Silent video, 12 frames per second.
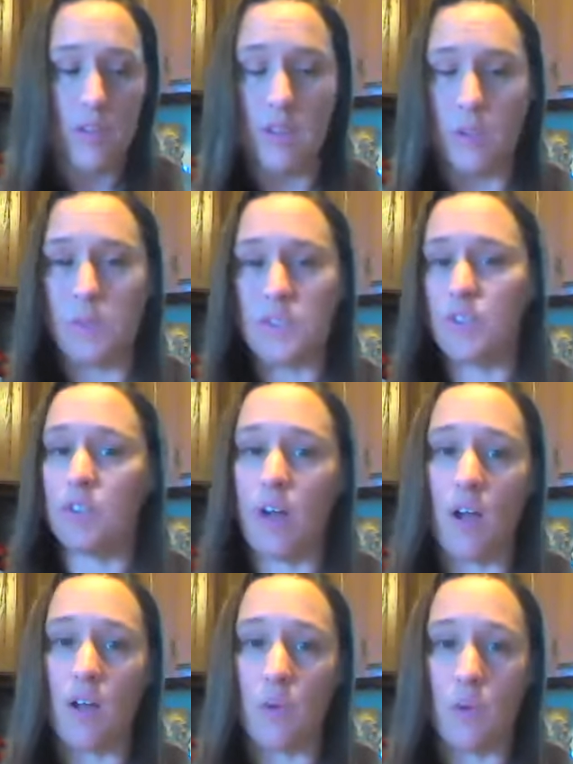liquids, they're
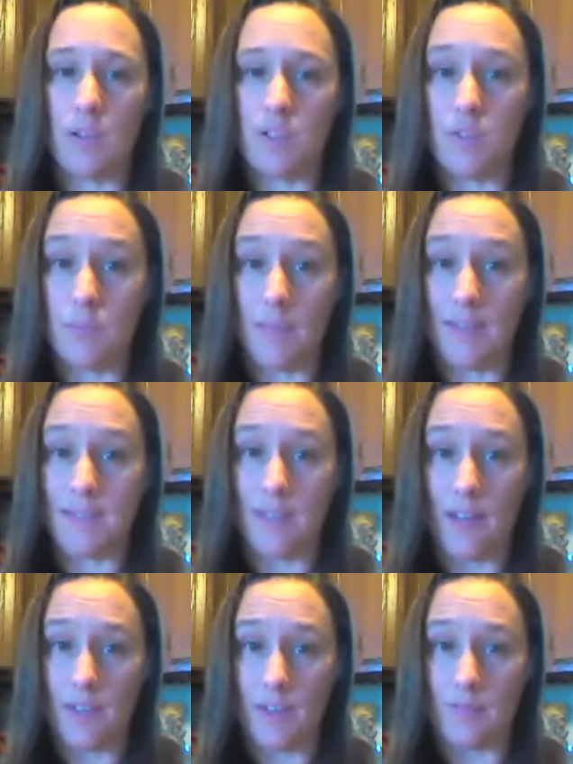not going to mix
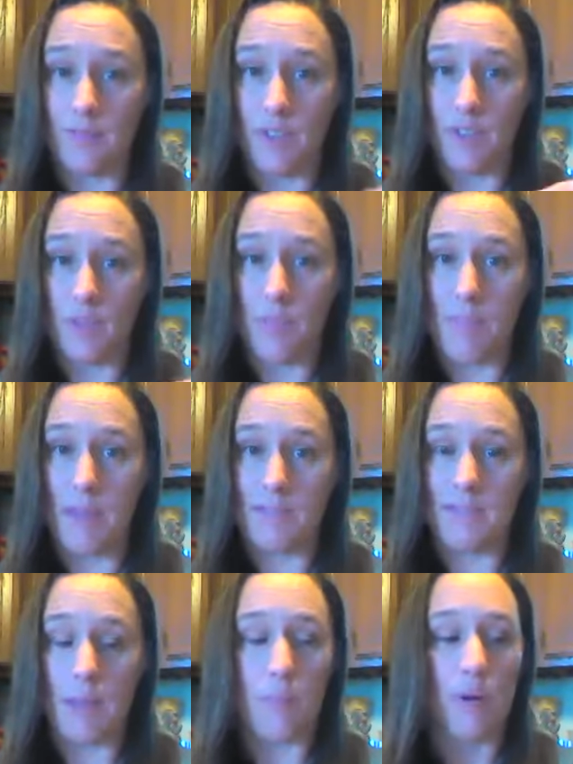together. They're going to remain
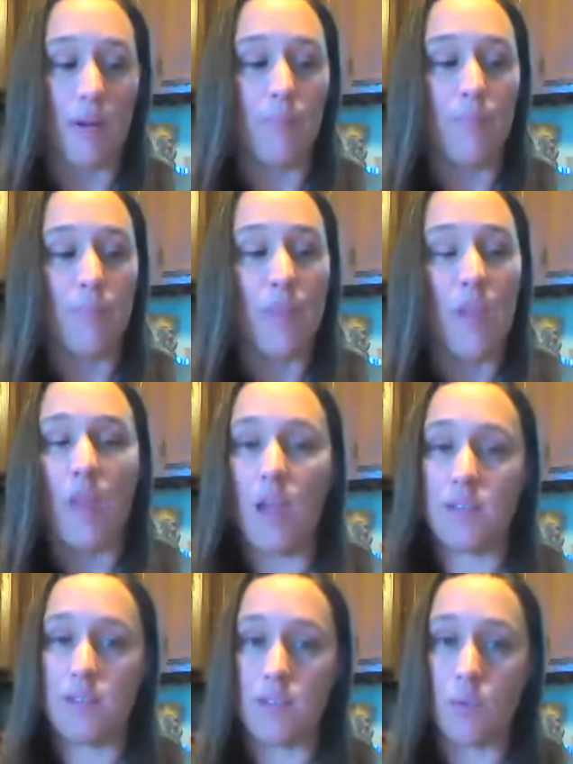separate.
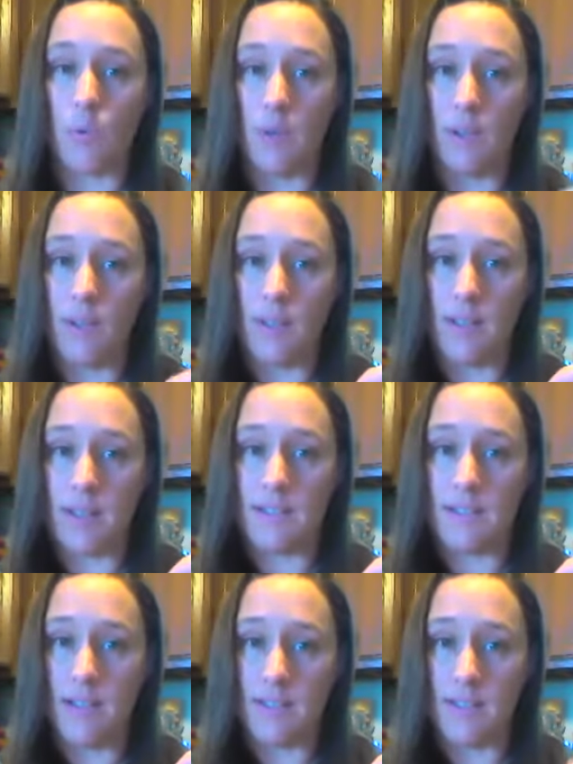And since oil
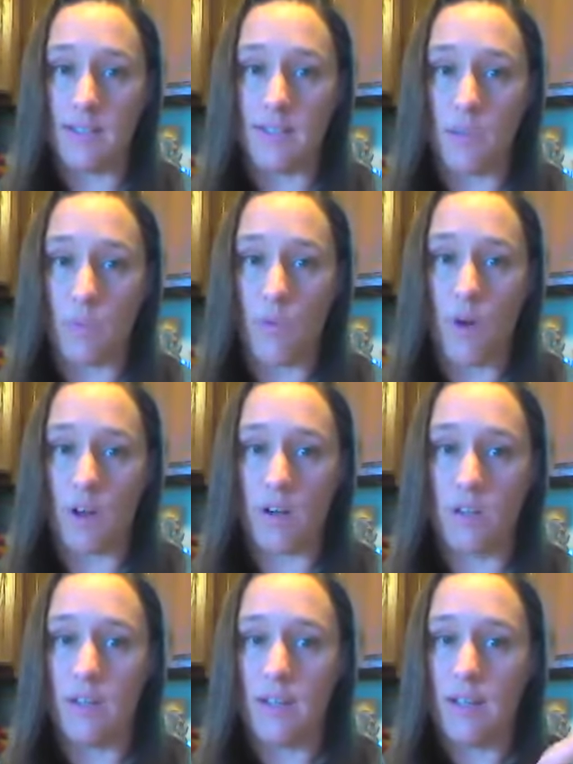is less dense than
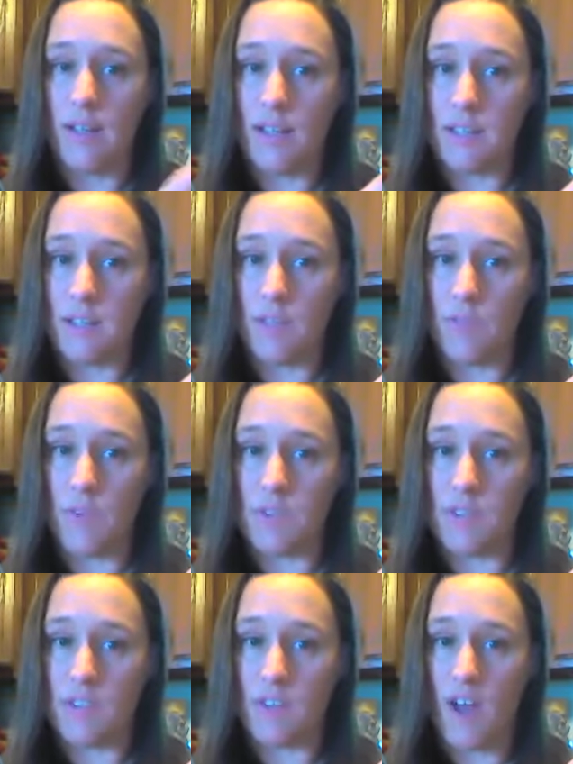water, it's going to float
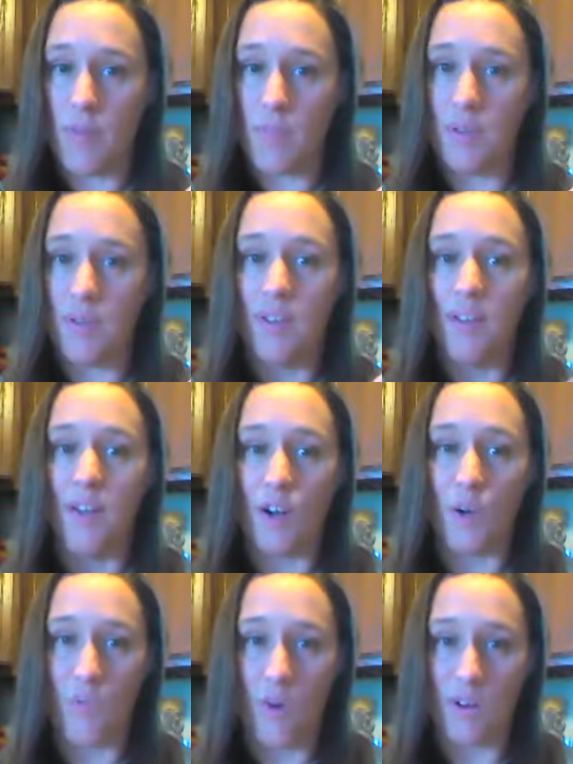to the top,
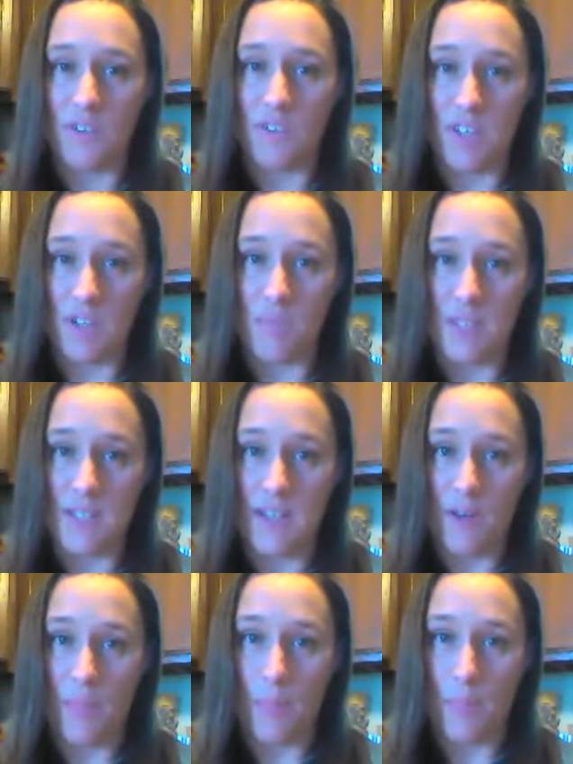and our water is going to be
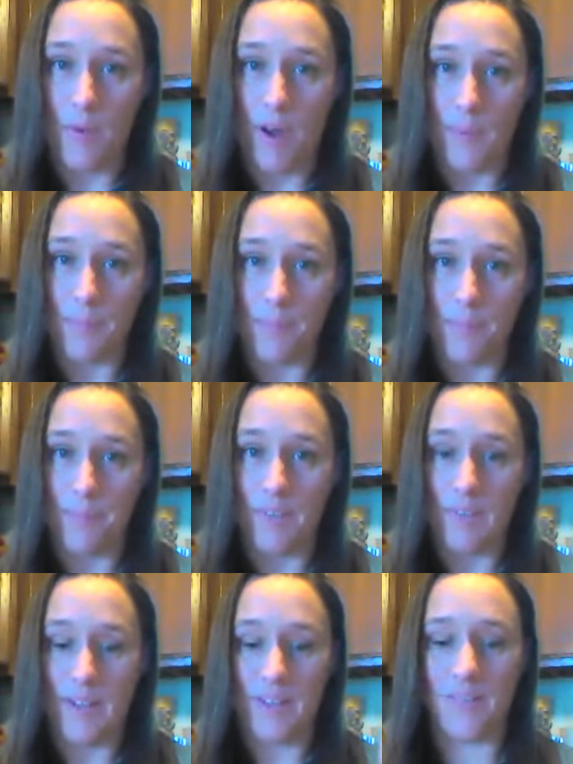down at the bottom.
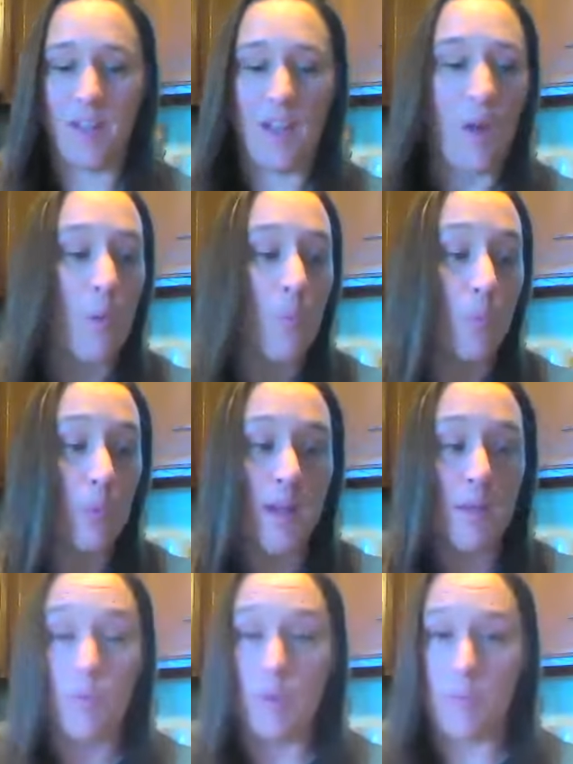Okay. When
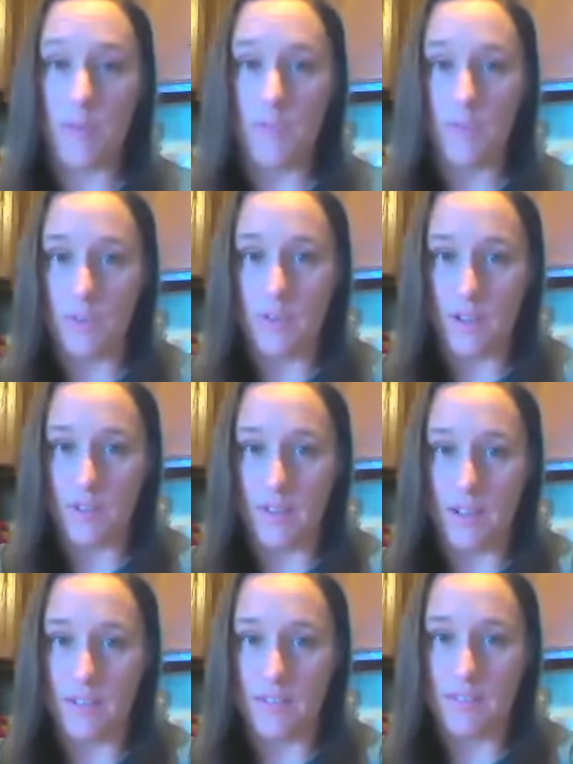I put my food
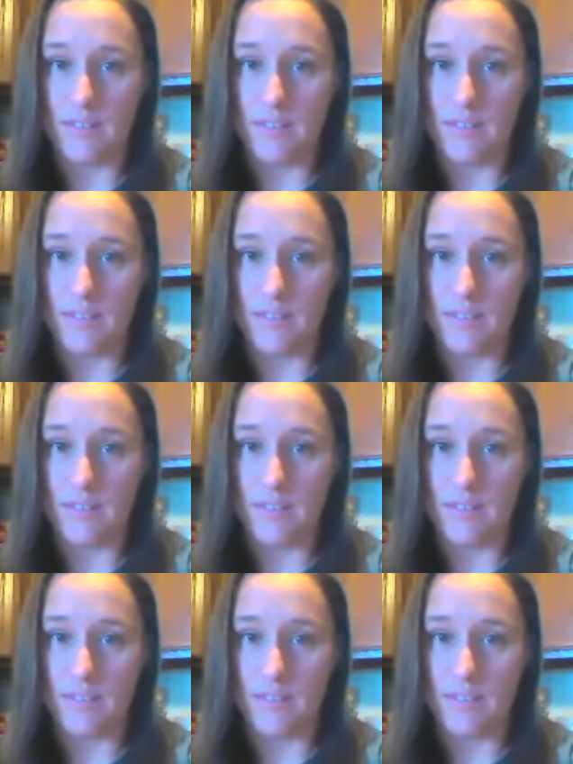coloring in,